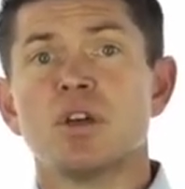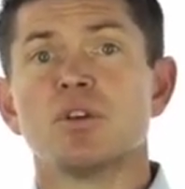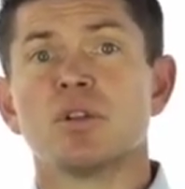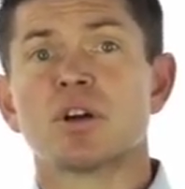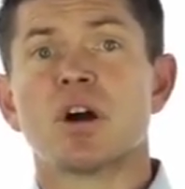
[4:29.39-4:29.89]

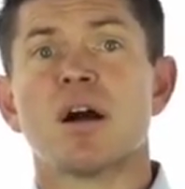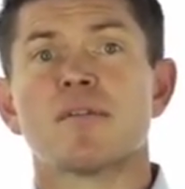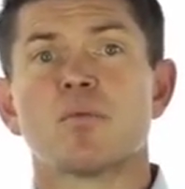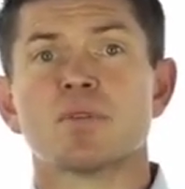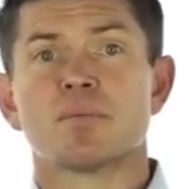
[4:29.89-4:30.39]
you'll
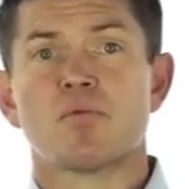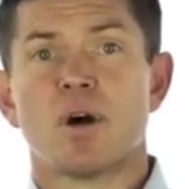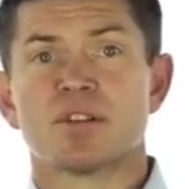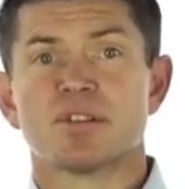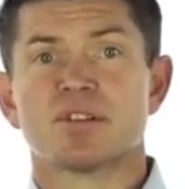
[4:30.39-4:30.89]
uncover what the
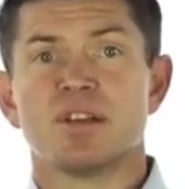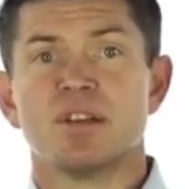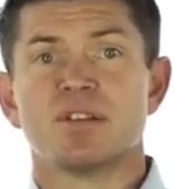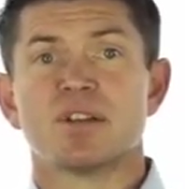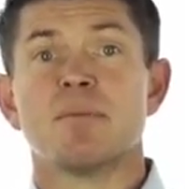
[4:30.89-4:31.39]
process
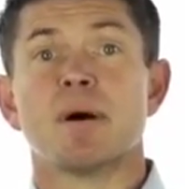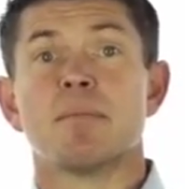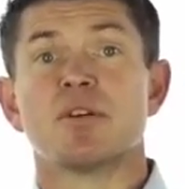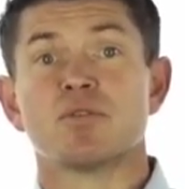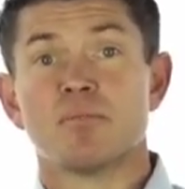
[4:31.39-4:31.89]
is, and by
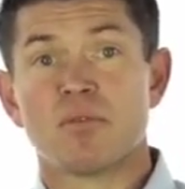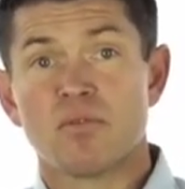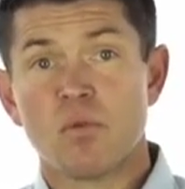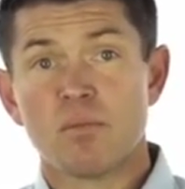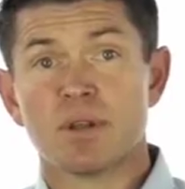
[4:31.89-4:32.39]
measuring
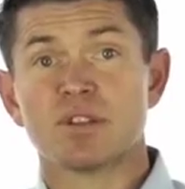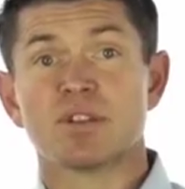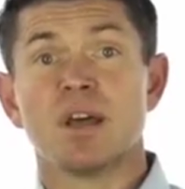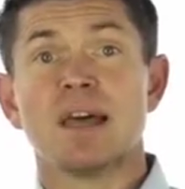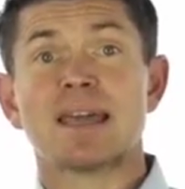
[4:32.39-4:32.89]
performance,